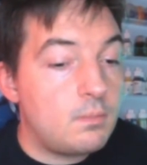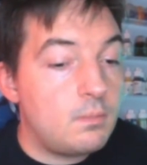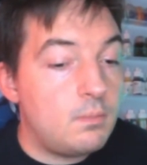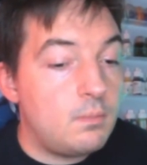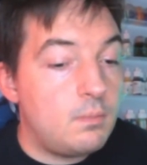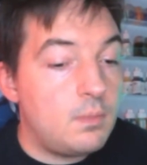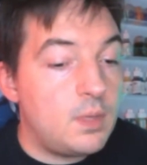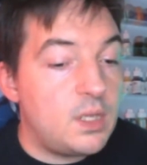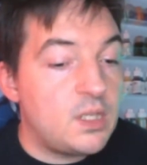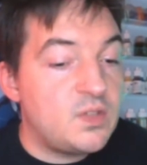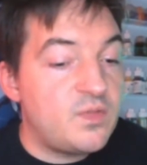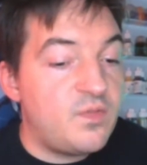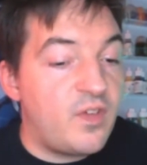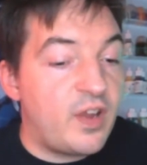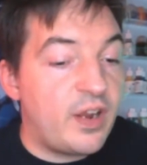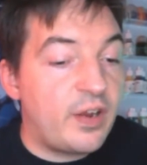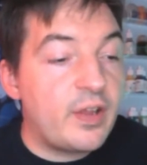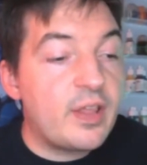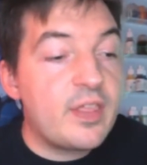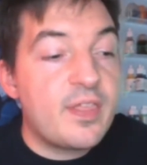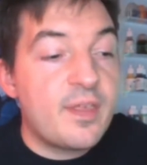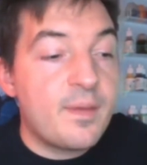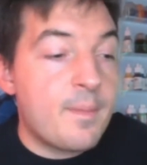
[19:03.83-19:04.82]
It's
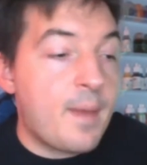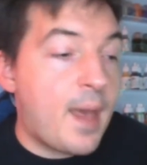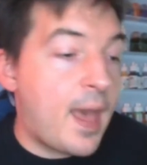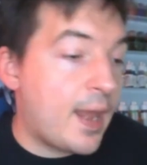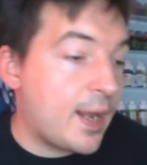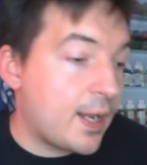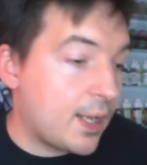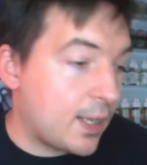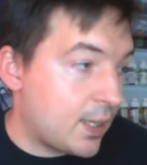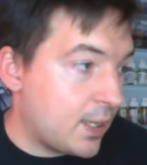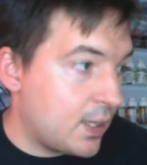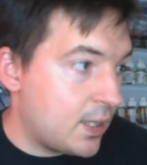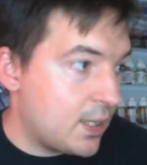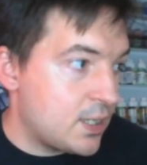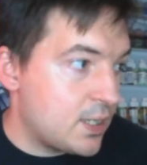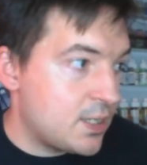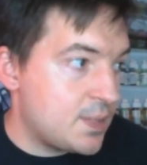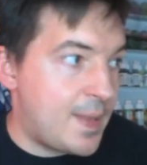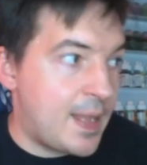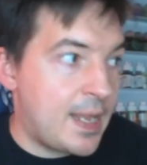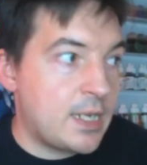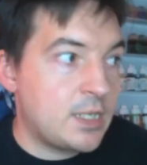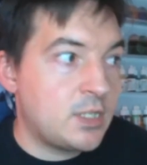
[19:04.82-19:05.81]
very thematic. It
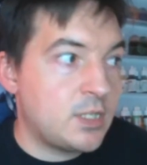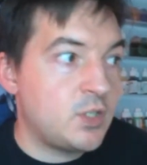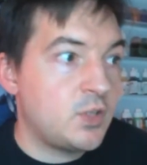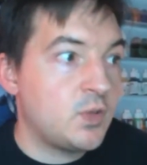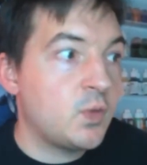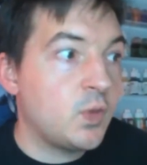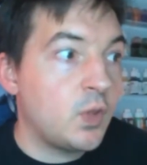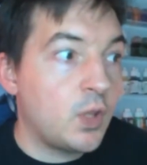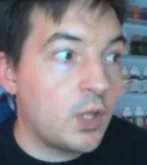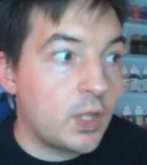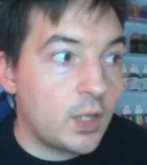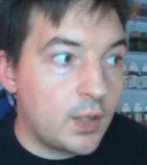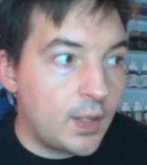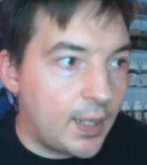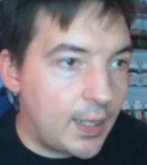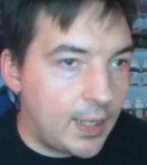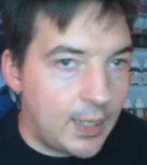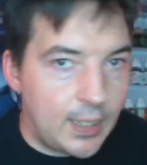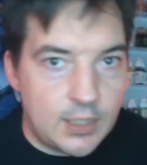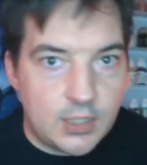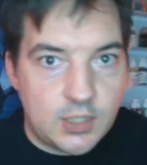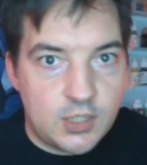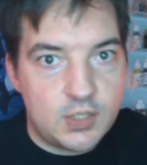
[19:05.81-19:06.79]
is made to look
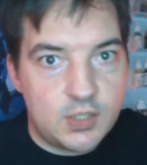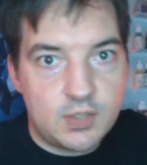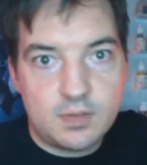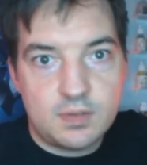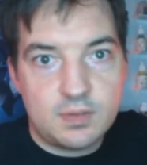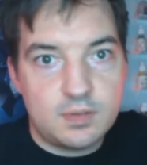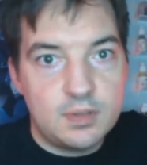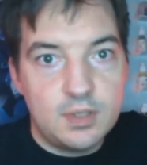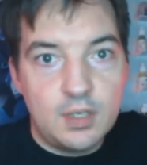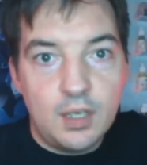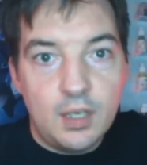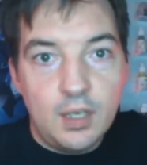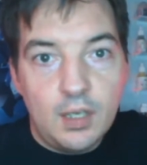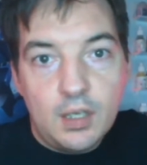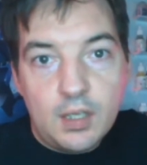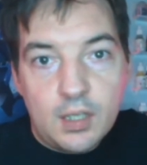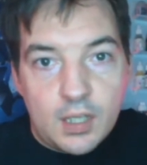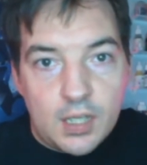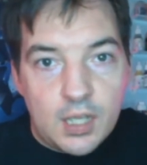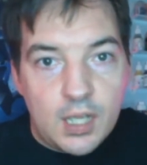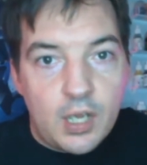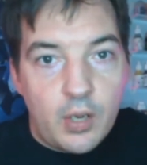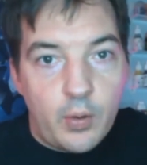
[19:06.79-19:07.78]
like it's,
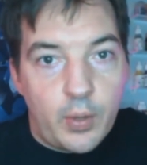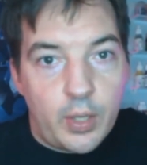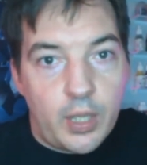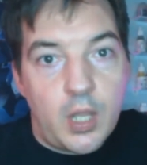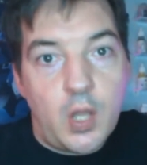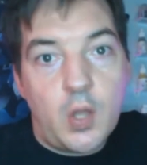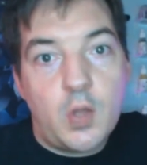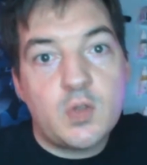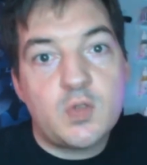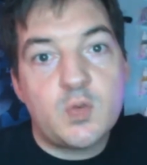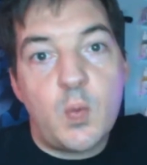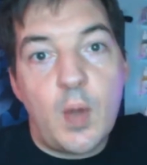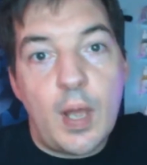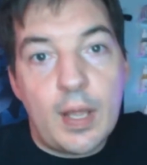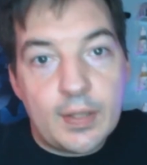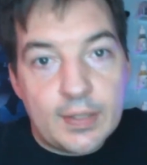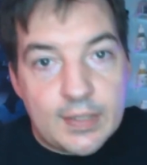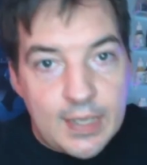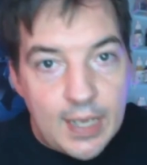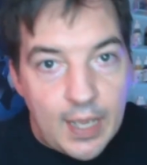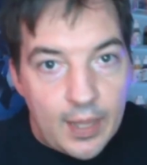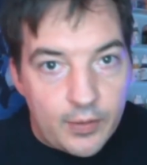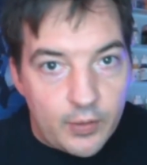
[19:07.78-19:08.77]
you know, it goes well
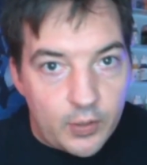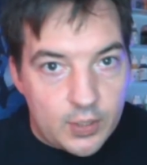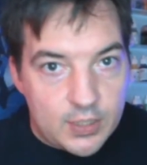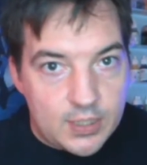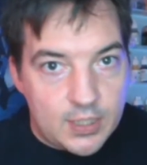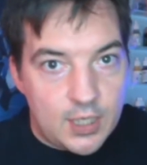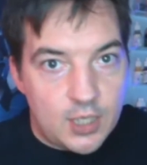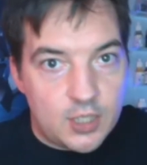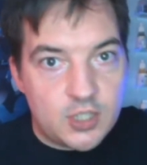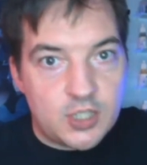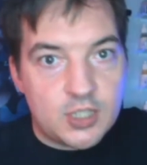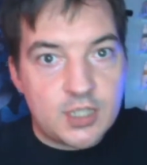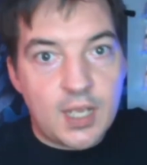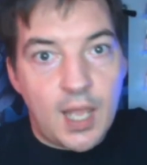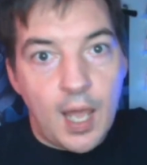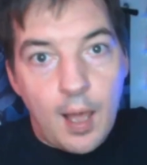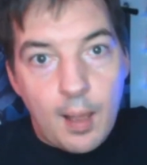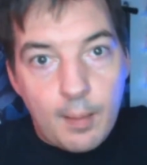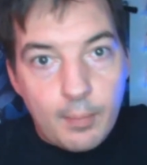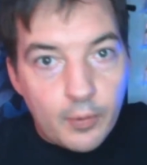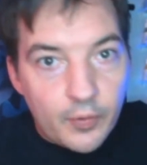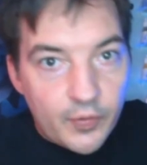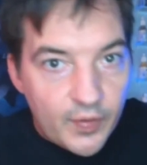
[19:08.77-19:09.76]
together. It's not just
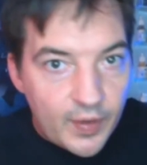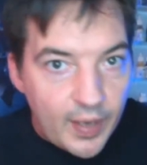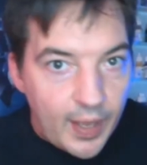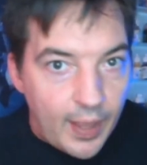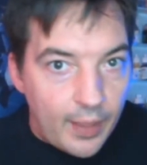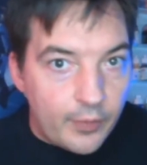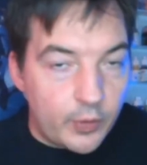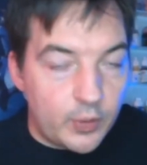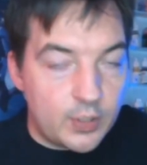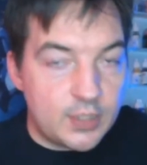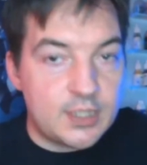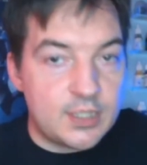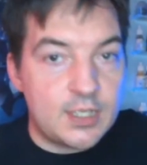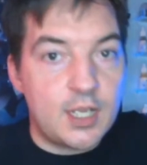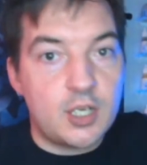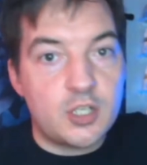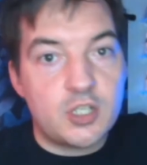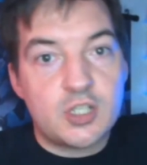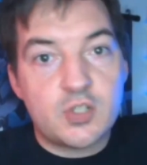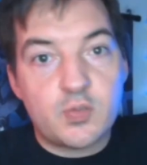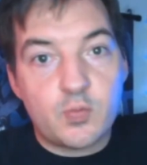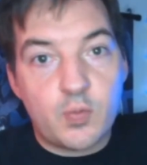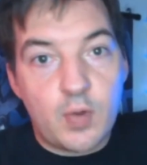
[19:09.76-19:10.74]
cobbled together. It's
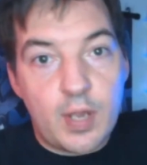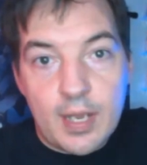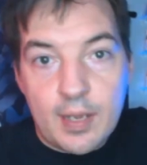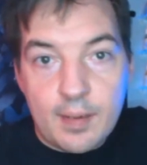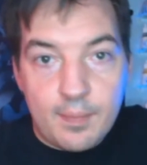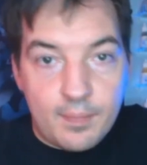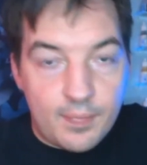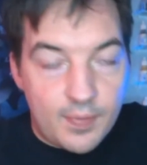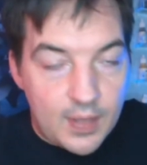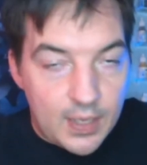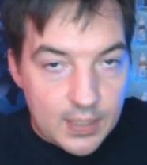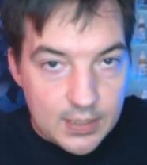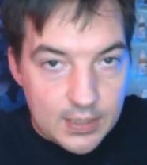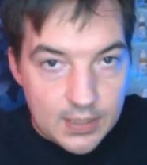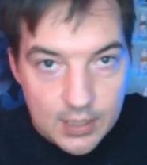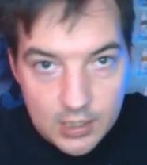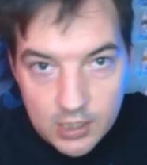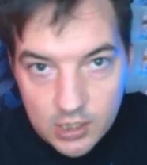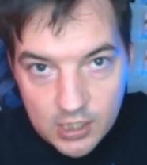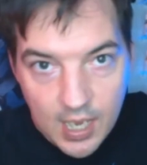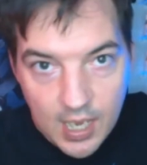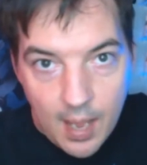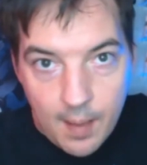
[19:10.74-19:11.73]
not just random things
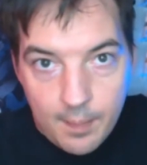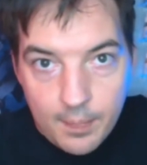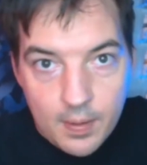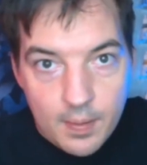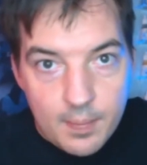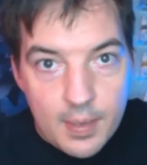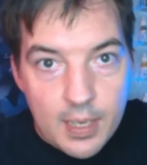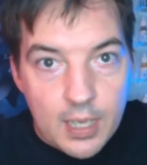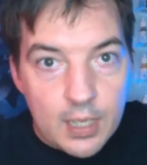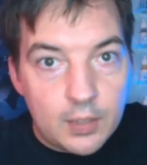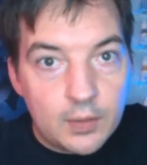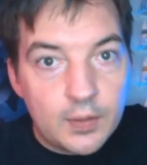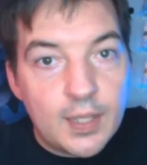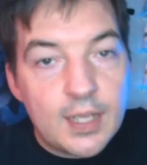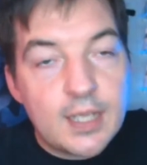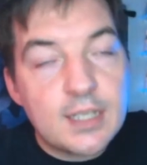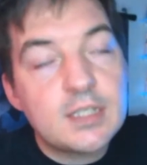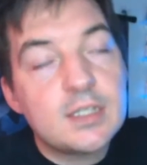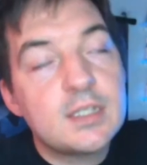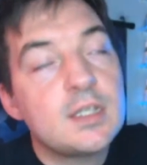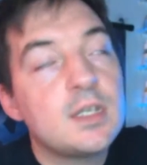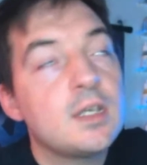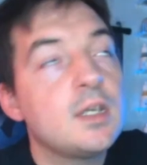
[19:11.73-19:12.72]
that just happen to be in a list.